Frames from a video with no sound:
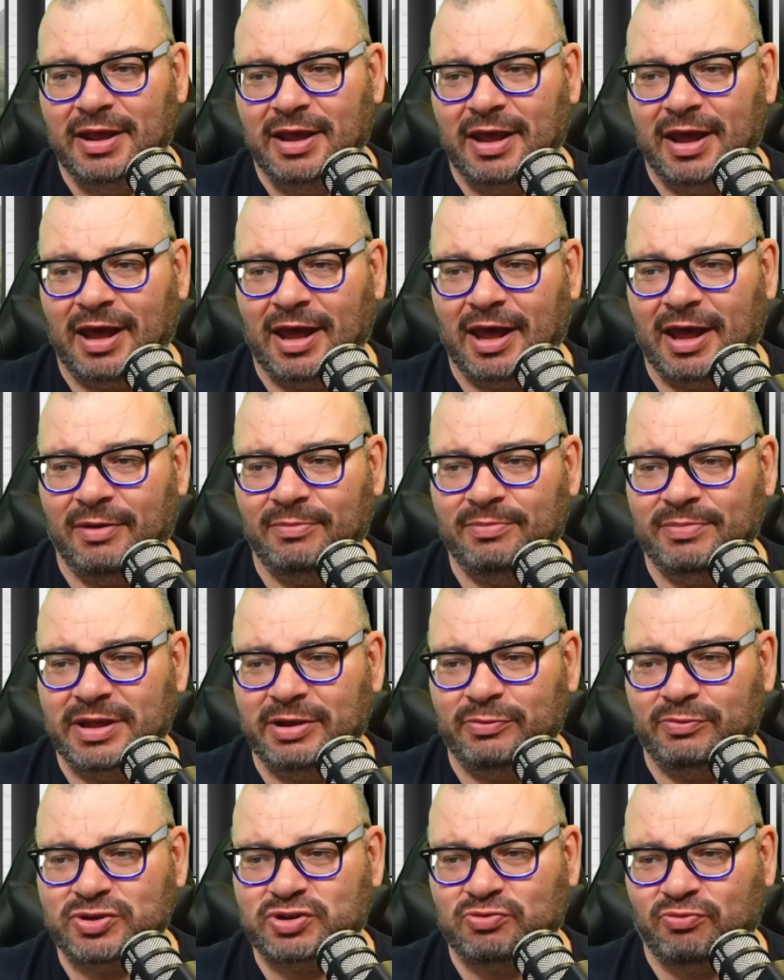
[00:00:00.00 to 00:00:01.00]

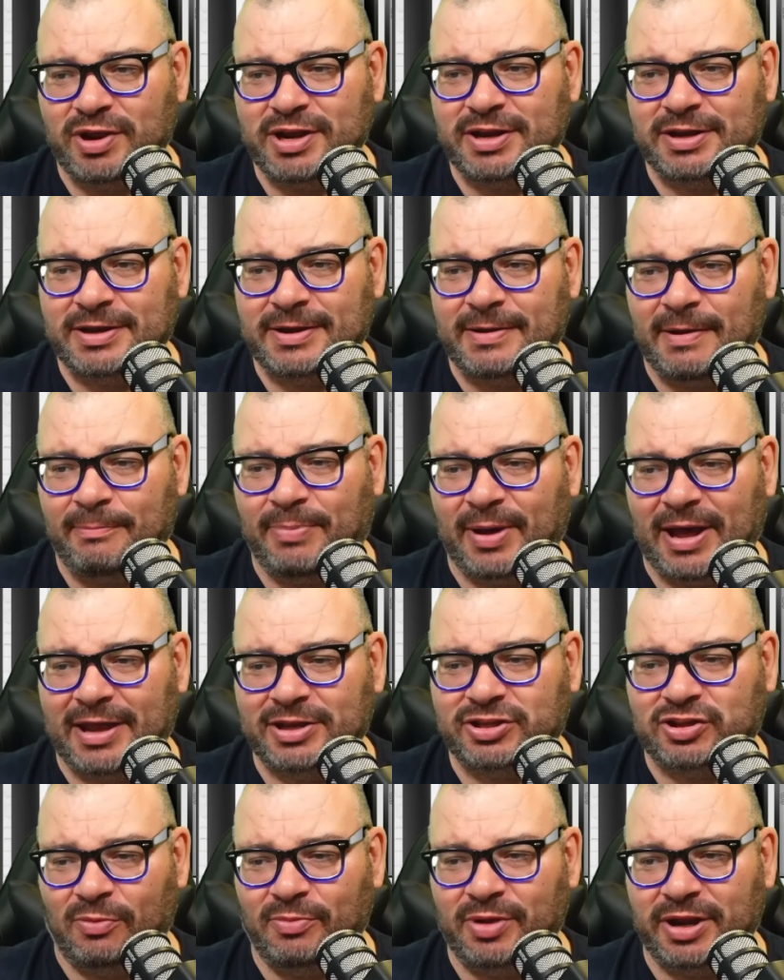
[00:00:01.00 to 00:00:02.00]
It was written by
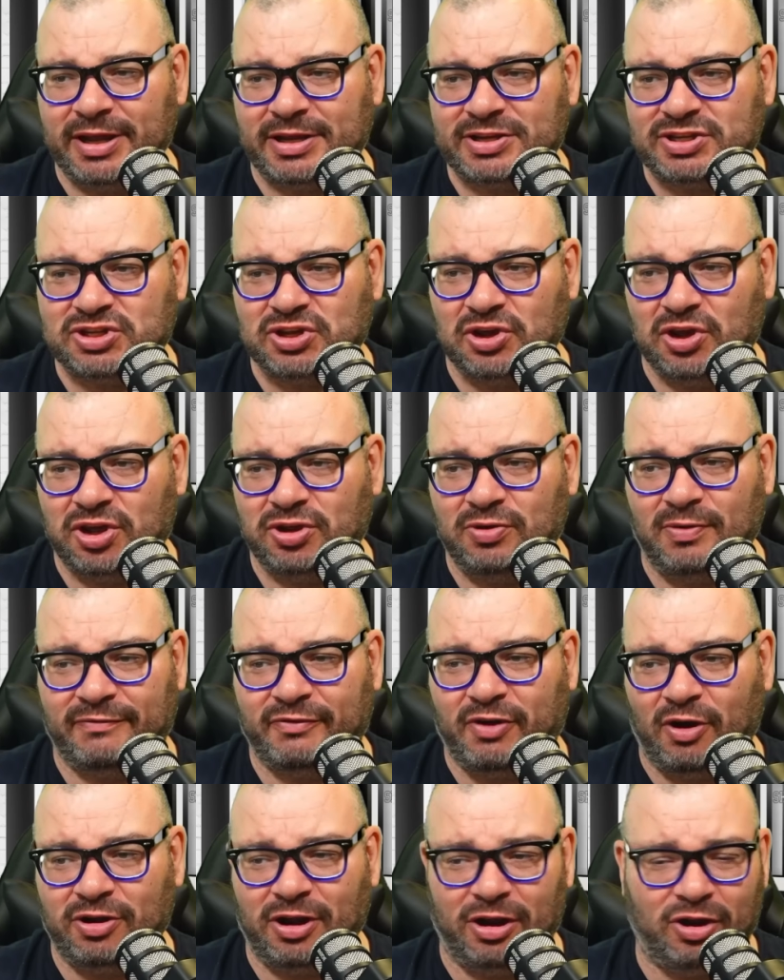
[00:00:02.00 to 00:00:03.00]
Dominic Sir, who I've
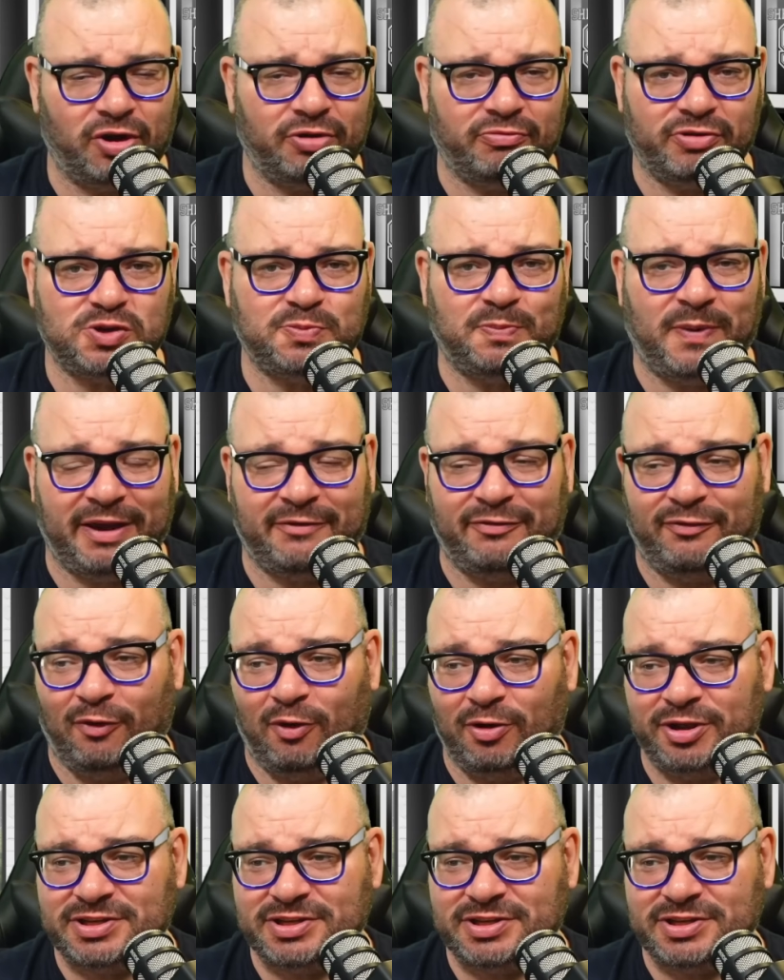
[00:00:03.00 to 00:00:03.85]
got a lot of respect for.